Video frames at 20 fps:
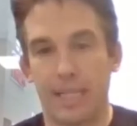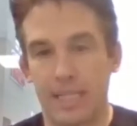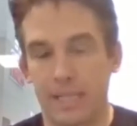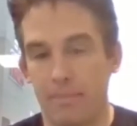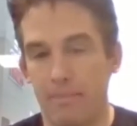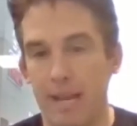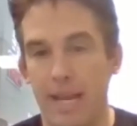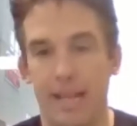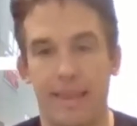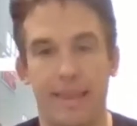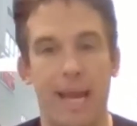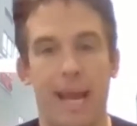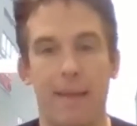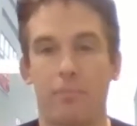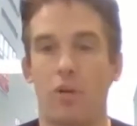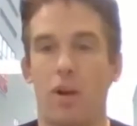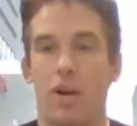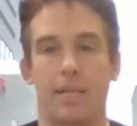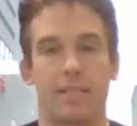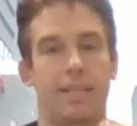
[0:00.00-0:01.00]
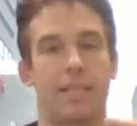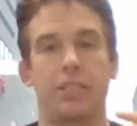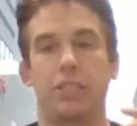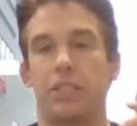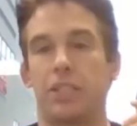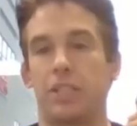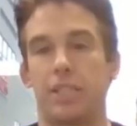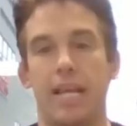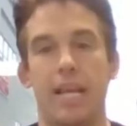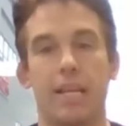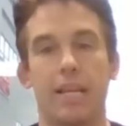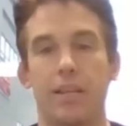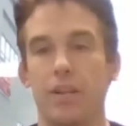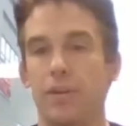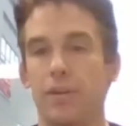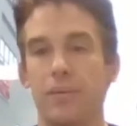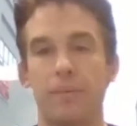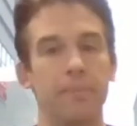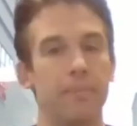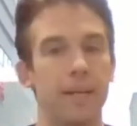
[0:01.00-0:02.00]
submit. That process should take
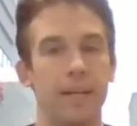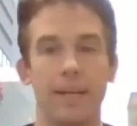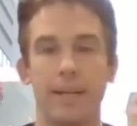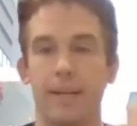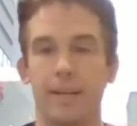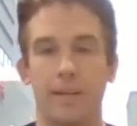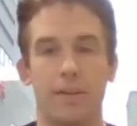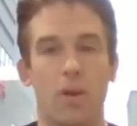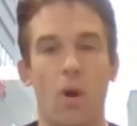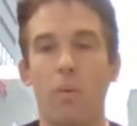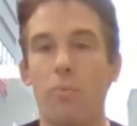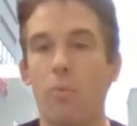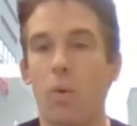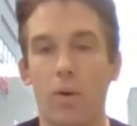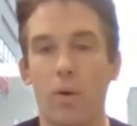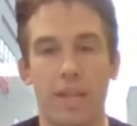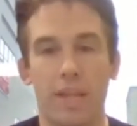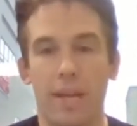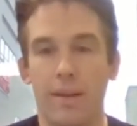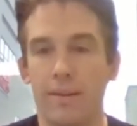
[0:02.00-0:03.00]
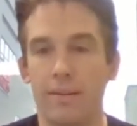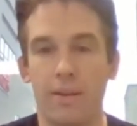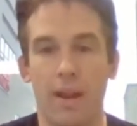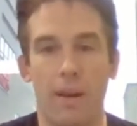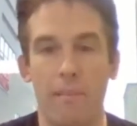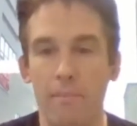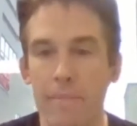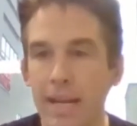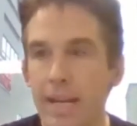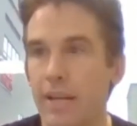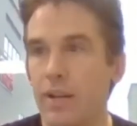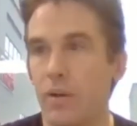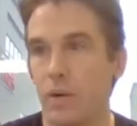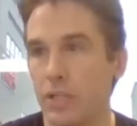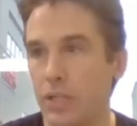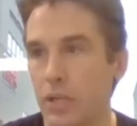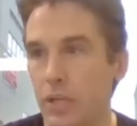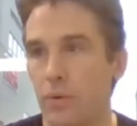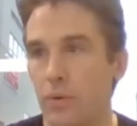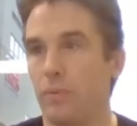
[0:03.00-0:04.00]
you no more than a minute or
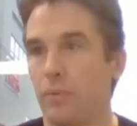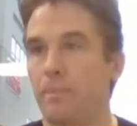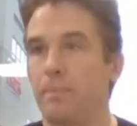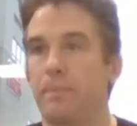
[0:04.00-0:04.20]
two.